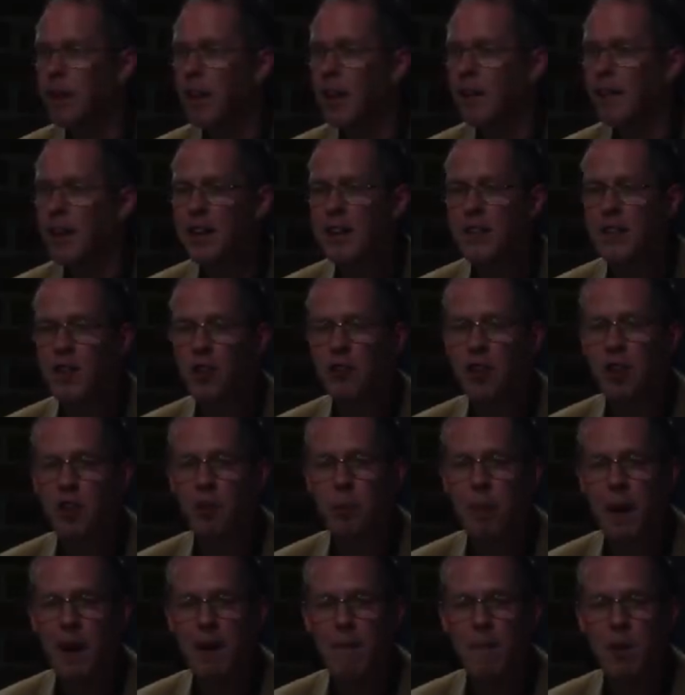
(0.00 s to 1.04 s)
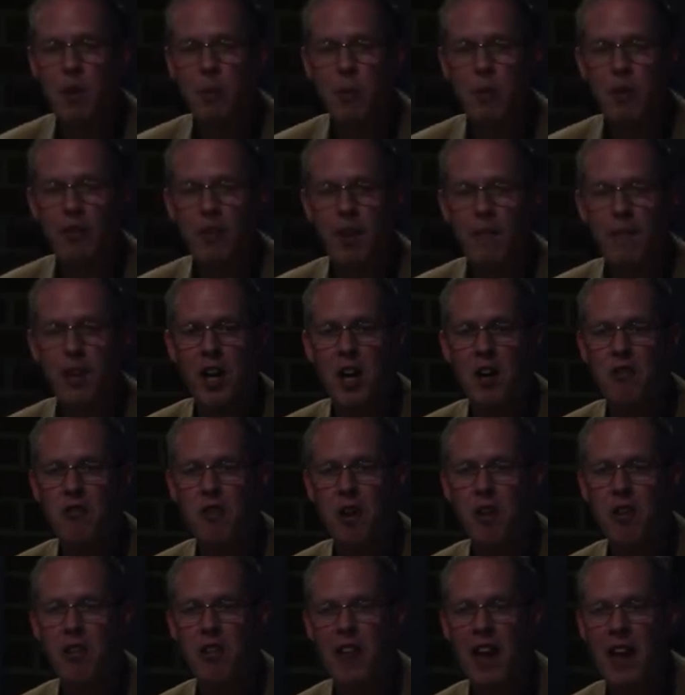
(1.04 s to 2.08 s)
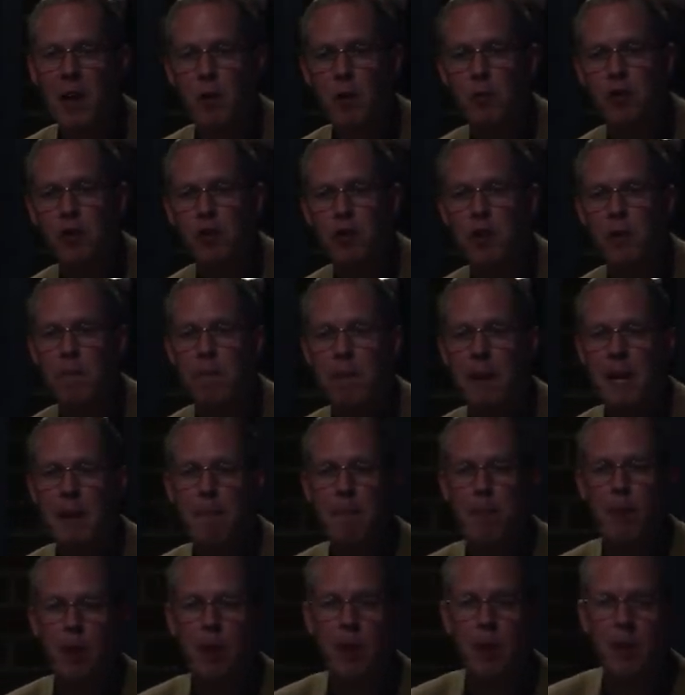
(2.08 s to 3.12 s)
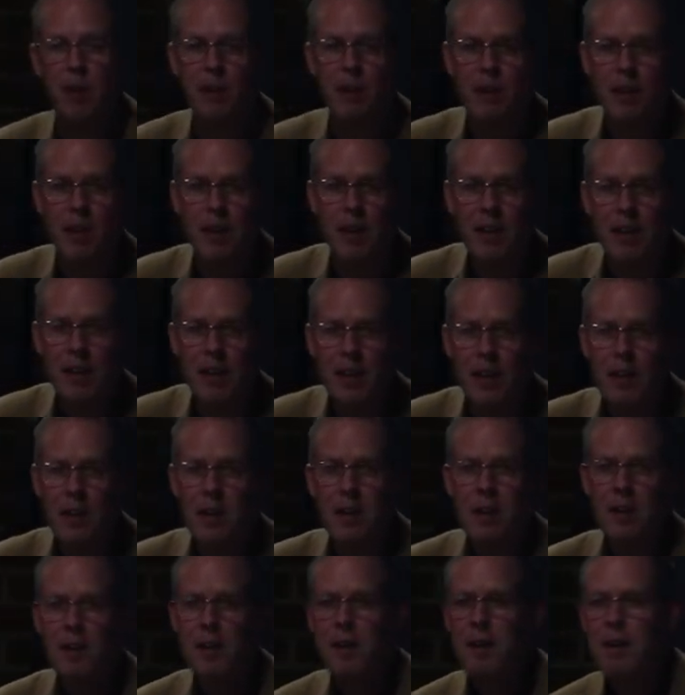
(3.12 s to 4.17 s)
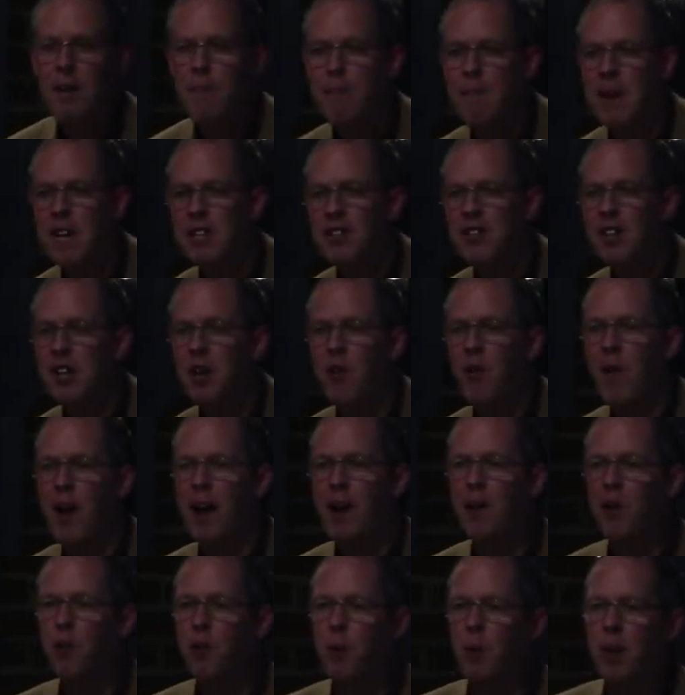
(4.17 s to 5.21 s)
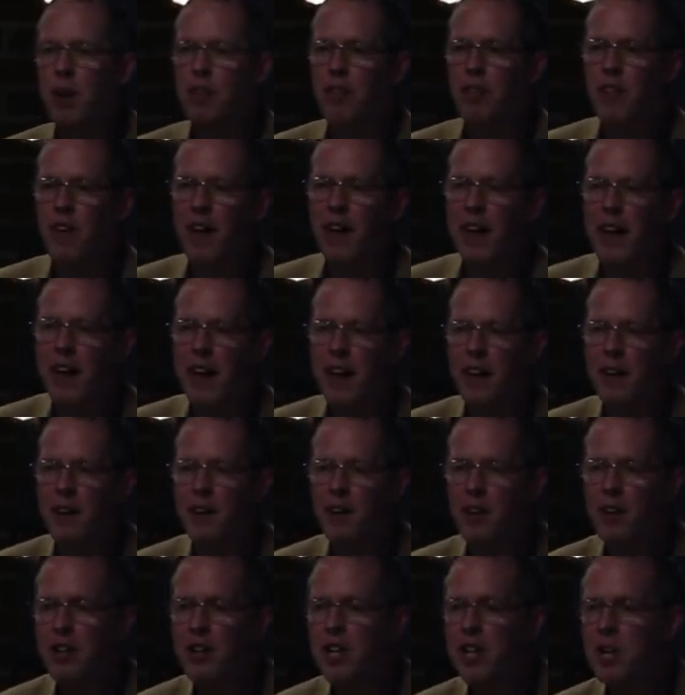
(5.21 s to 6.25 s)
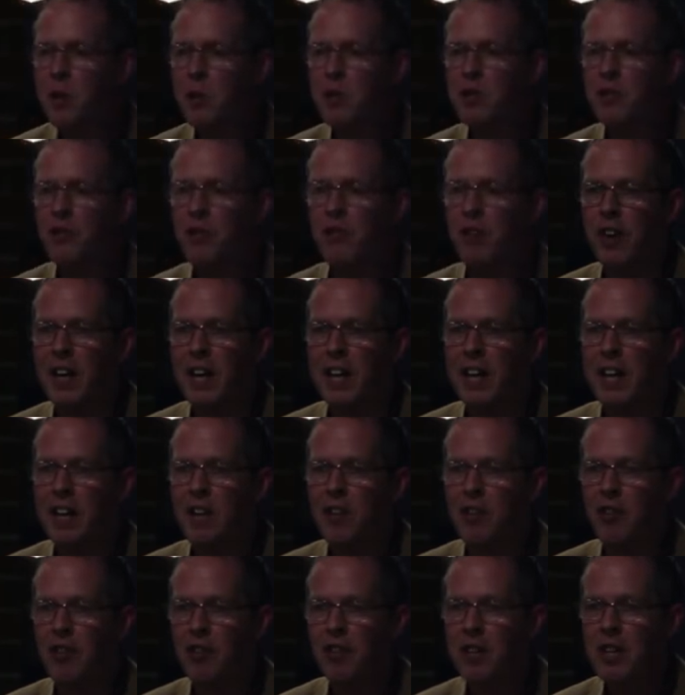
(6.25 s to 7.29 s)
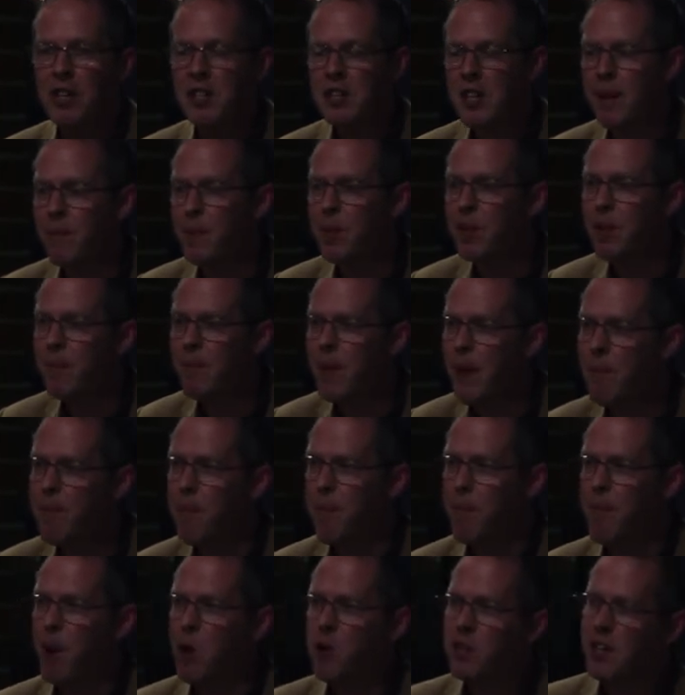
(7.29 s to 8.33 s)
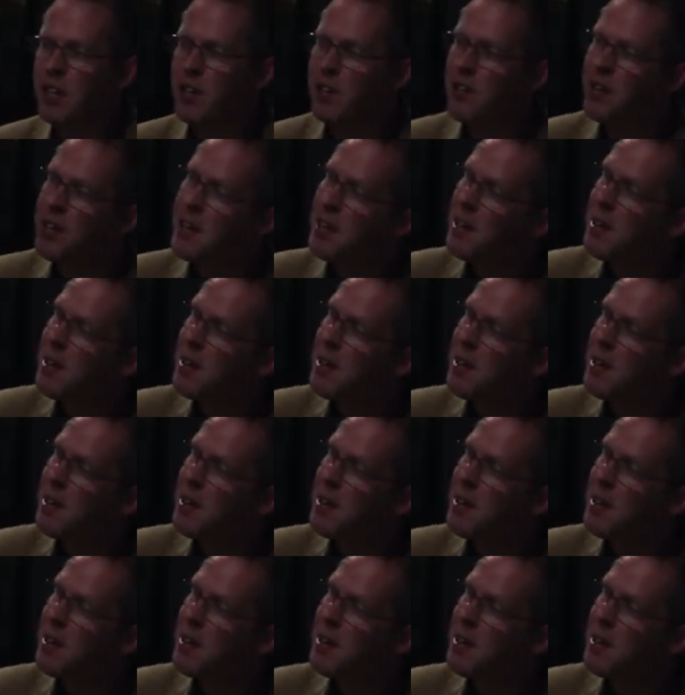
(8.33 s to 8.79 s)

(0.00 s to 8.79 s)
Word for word: And they did this experiment with 700,000 people messing around with their news feeds. Some of them they promoted